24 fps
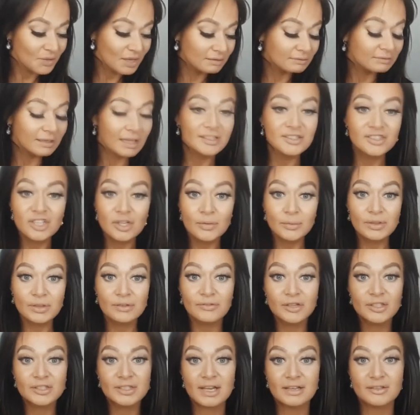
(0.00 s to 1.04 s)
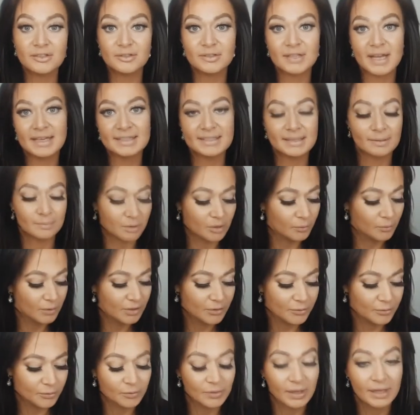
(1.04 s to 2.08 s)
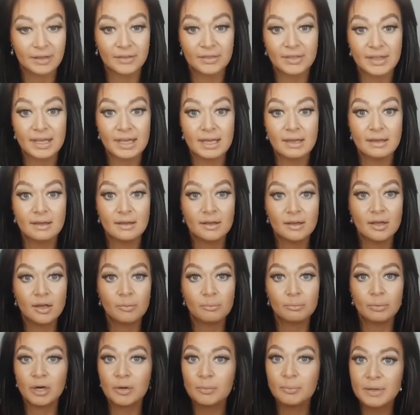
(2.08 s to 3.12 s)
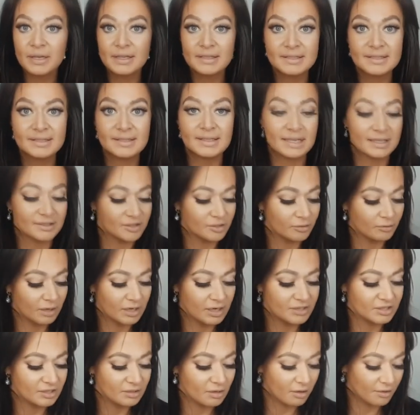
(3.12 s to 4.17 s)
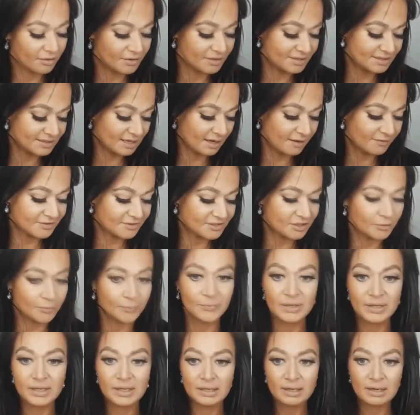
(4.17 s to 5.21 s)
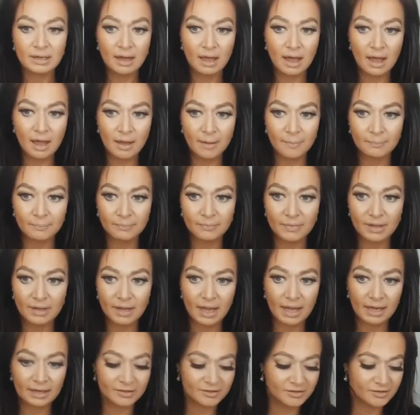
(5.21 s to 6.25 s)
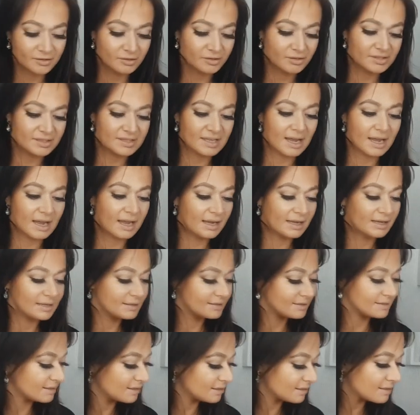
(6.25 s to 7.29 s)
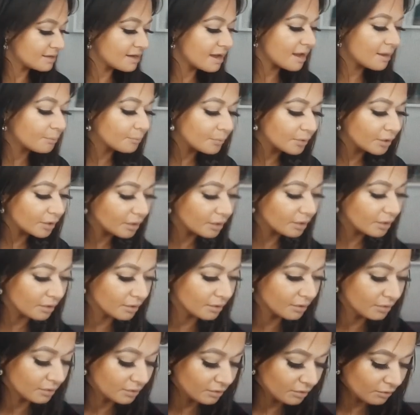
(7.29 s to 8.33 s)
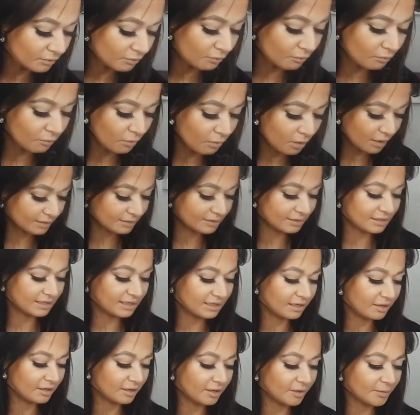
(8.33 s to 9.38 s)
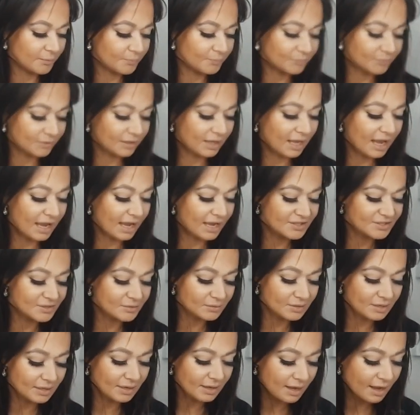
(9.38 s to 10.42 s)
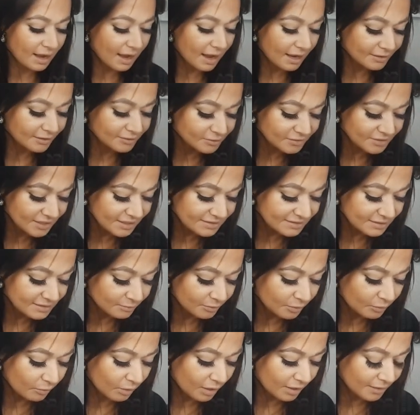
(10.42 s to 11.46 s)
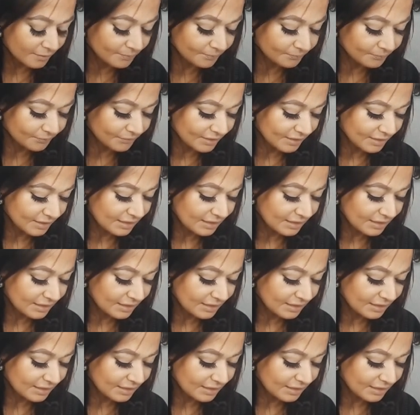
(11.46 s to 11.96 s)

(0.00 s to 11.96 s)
let's start with the first exercise. And I'm going to read through like the purpose, the integration, all this stuff. So exercise number 1 here. Okay, so exercise number 1